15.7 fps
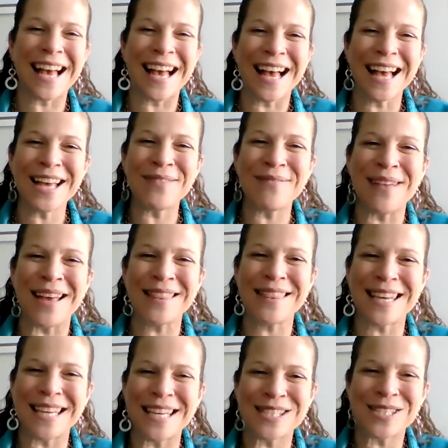I'm at
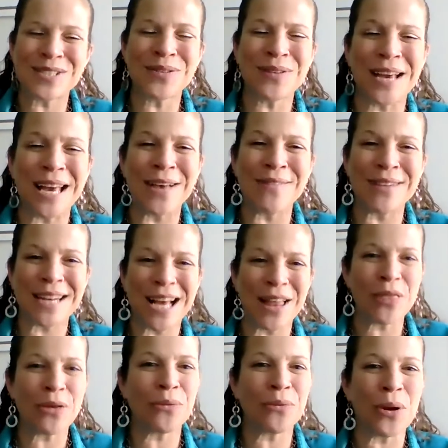the Easter Rabbit
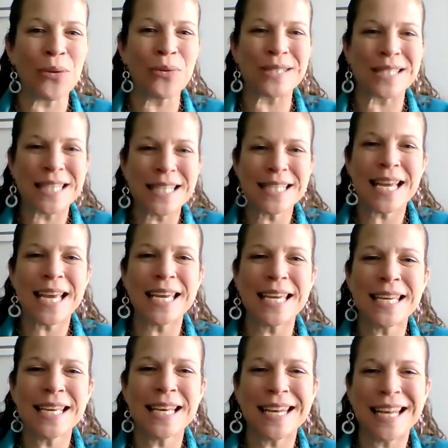on the road
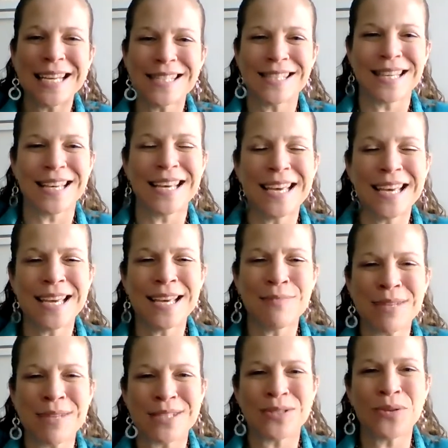today. And I said,
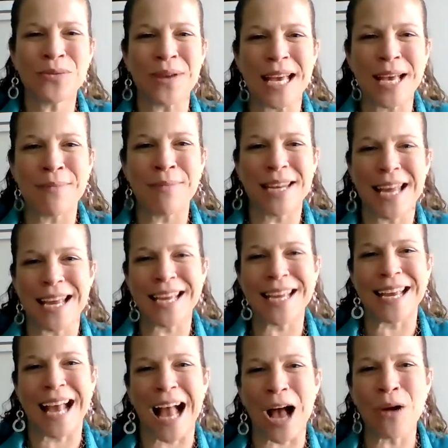Mr. Rabbit,
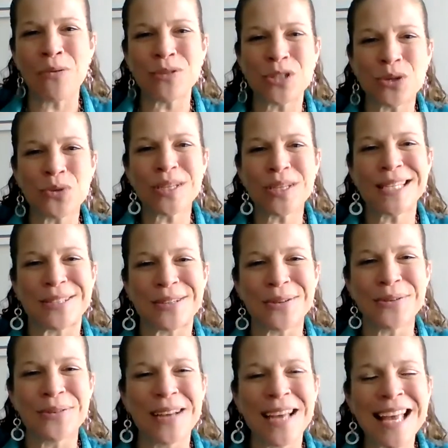hey, eh, how do you do?